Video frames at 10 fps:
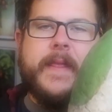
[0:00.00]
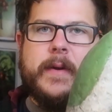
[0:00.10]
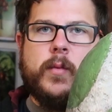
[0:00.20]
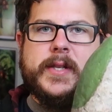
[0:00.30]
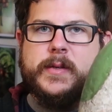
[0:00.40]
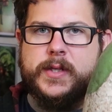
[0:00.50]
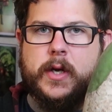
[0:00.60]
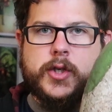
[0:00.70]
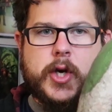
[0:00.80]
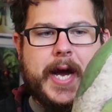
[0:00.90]
And then once it was
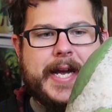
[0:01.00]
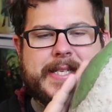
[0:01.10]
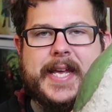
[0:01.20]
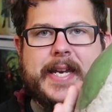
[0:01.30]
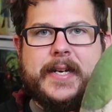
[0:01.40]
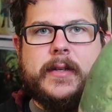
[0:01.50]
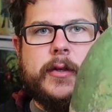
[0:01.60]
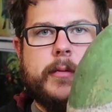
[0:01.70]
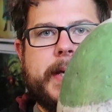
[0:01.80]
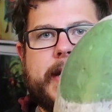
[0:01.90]
all dry, sanded it a
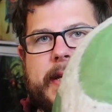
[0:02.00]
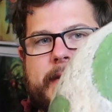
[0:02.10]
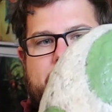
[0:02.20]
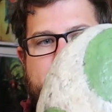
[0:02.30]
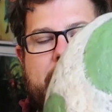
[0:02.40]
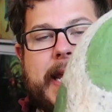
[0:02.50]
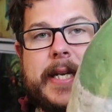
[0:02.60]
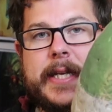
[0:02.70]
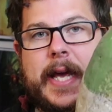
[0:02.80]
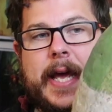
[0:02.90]
little bit, and then I
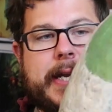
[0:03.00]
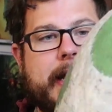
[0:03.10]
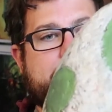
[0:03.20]
painted it, and I